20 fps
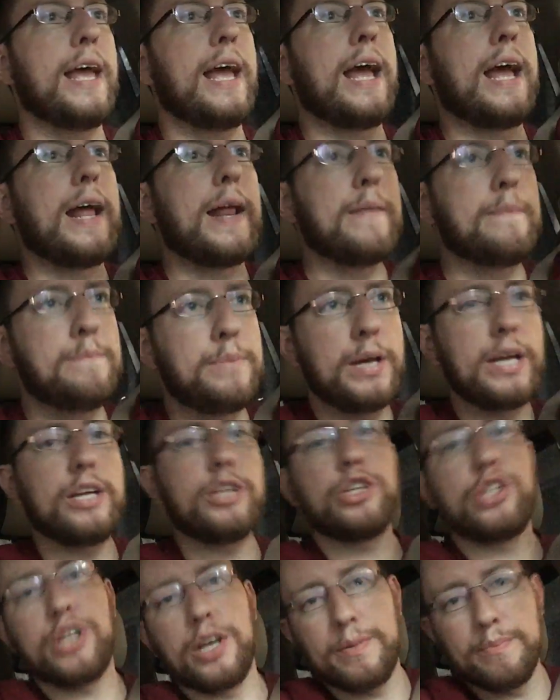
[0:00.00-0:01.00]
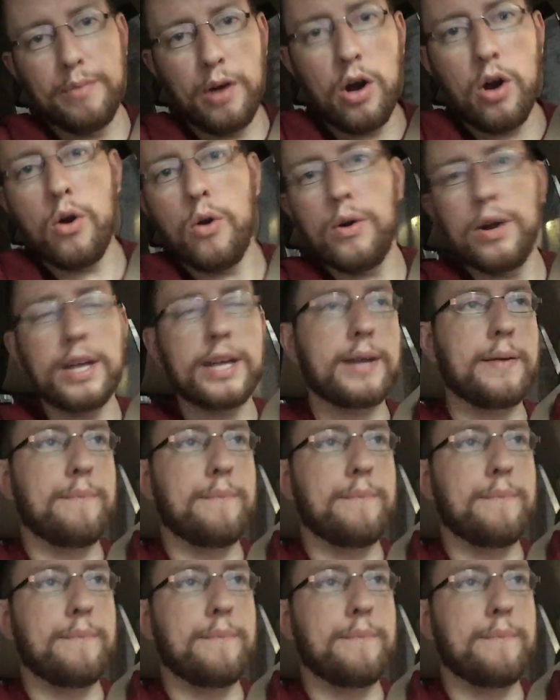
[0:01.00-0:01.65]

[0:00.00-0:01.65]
and bitch and moan and